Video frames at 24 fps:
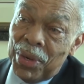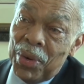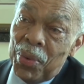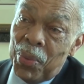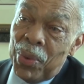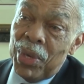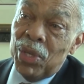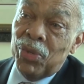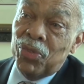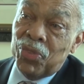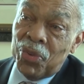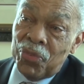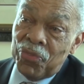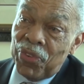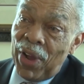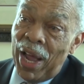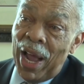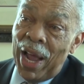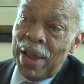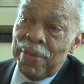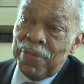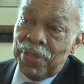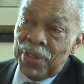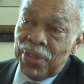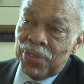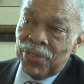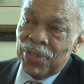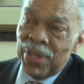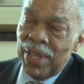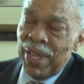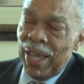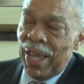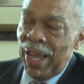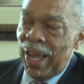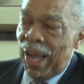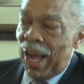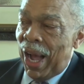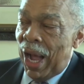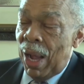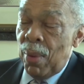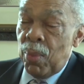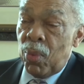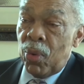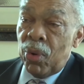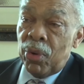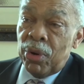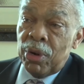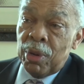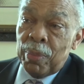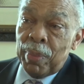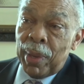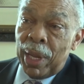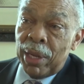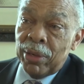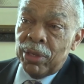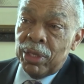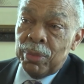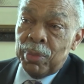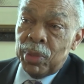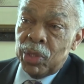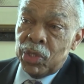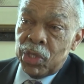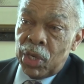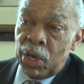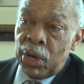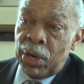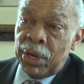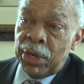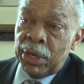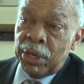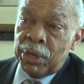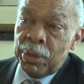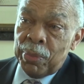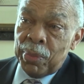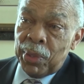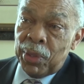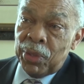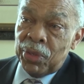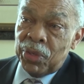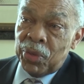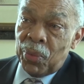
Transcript: We'll survive this. I'm worried about the majority community,